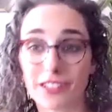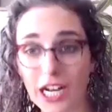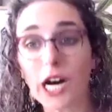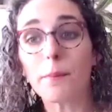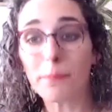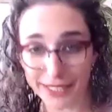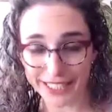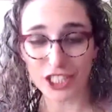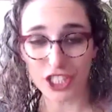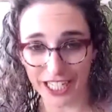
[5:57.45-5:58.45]
company
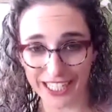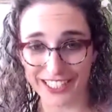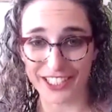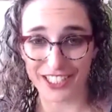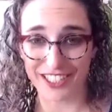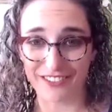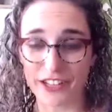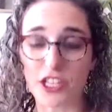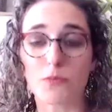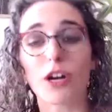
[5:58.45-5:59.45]
change, right?
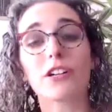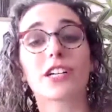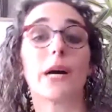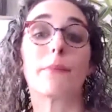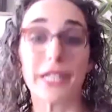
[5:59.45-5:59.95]
This broader company